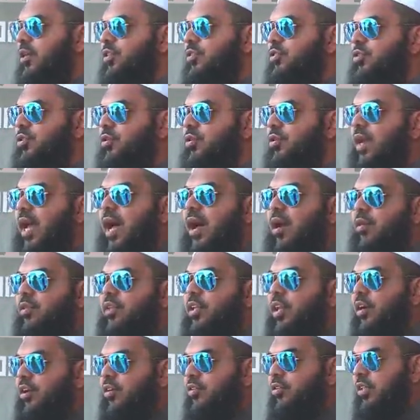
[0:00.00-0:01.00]
So now
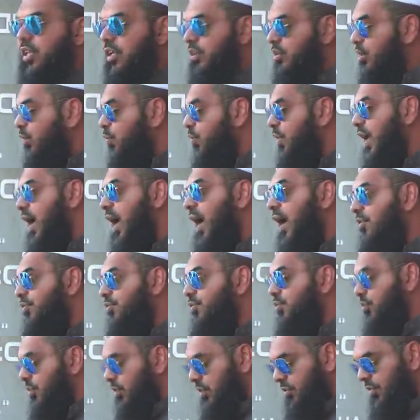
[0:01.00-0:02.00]
there are things that we have
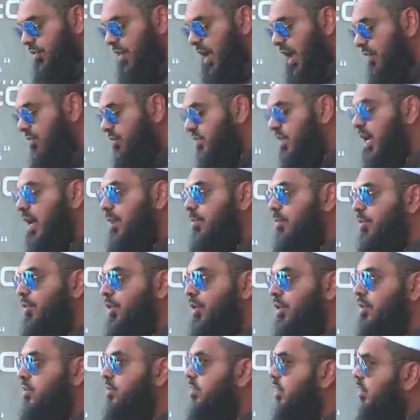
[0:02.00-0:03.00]
to do. The five-time
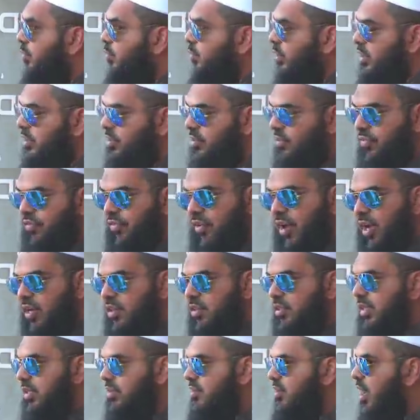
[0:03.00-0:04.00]
prayers, it's a
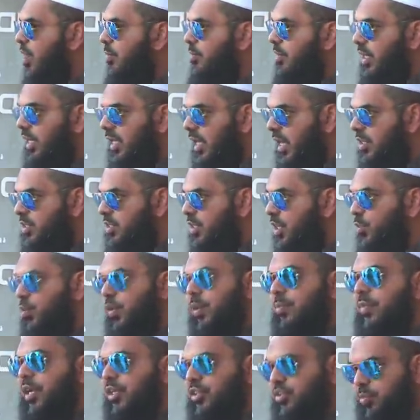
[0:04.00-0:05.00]
fard, it's an obligation,
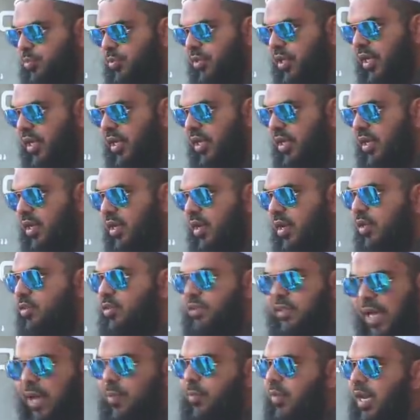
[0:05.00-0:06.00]
we must pray.
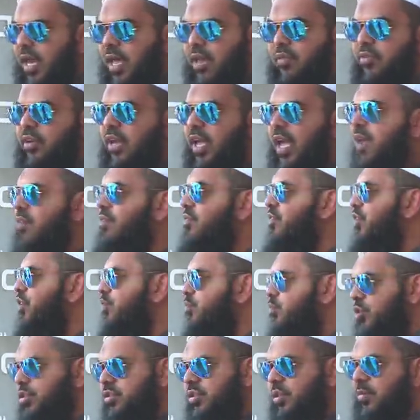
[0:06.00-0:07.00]
So that one, every,
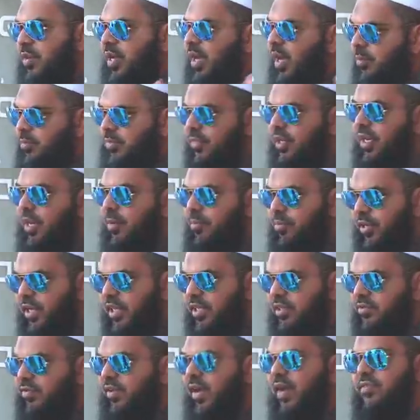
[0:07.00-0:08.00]
every Muslim, alhamdulillah,
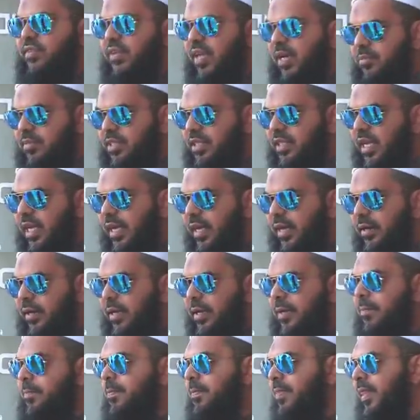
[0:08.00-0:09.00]
prays five times a day,
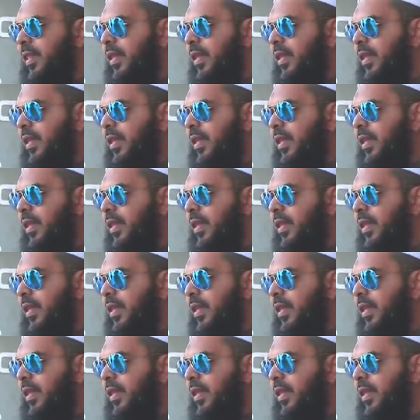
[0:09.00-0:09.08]
right?